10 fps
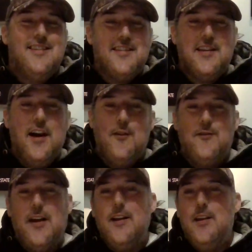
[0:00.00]

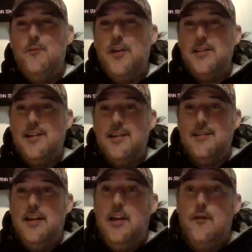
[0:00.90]

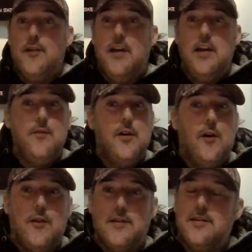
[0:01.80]
ambitious, and he was sending me
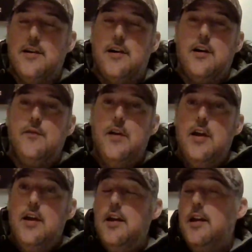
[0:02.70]
all this stuff,
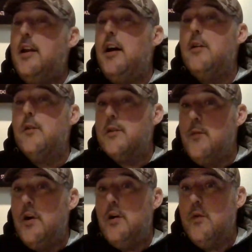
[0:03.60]
and I hooked
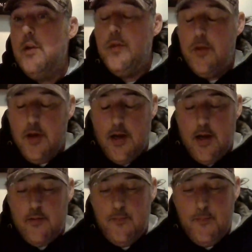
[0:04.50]
him up with
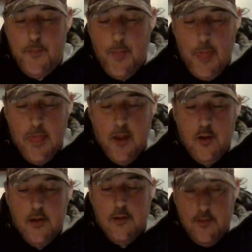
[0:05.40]

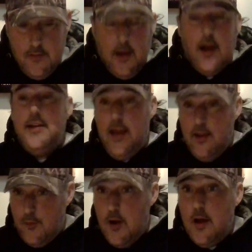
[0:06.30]
this guy
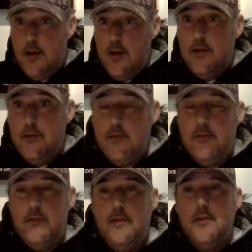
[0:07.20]
Dave Ron that
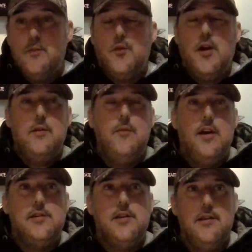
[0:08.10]
Brendan
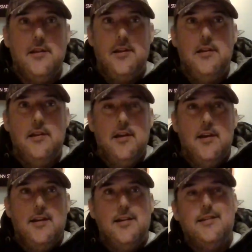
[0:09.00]
mentioned, and
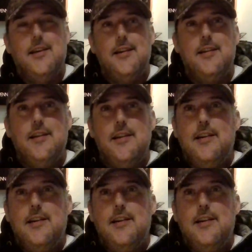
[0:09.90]
he said,